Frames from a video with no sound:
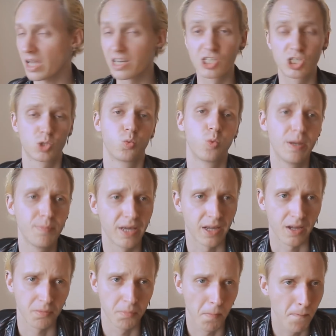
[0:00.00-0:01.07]

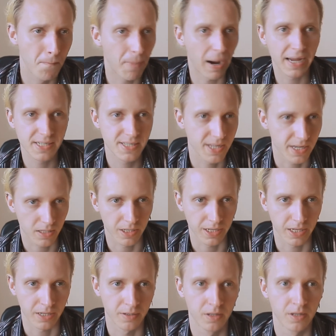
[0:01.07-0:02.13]
swimming,
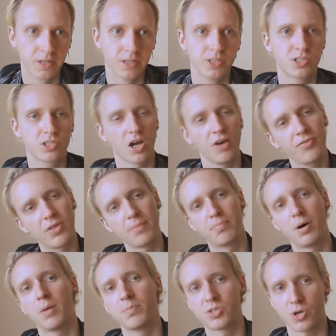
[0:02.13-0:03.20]
bicycling, stuff that
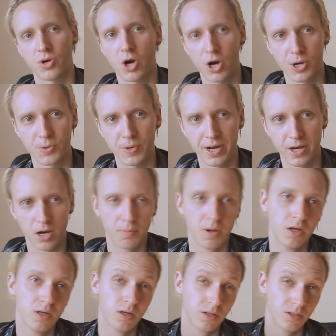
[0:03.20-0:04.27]
pumps your heart rate up.
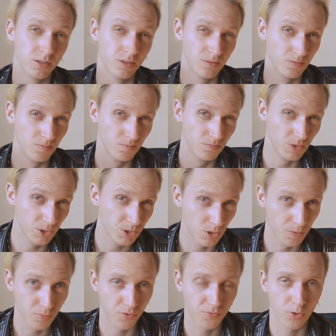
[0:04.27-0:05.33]
You
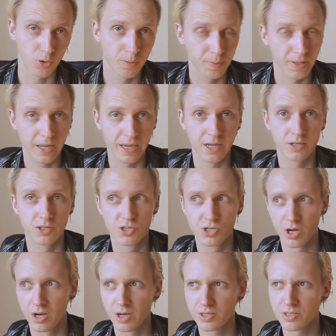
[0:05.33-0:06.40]
should preferably hit
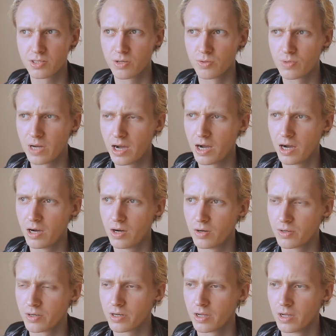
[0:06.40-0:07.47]
just
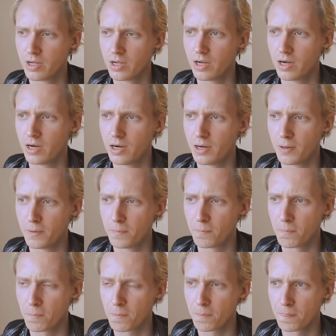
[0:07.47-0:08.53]
around
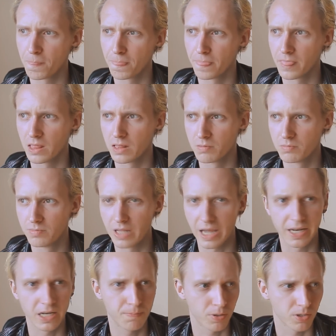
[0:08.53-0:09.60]
90%,
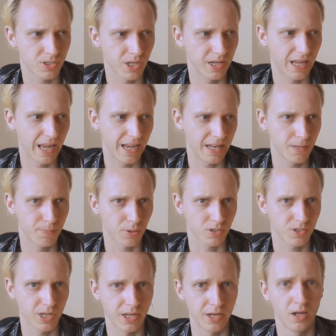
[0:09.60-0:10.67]

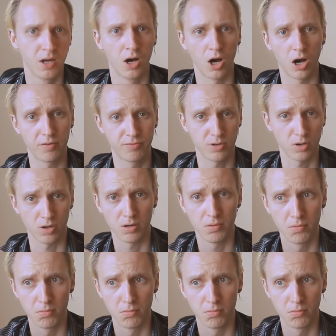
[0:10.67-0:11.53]
80% of your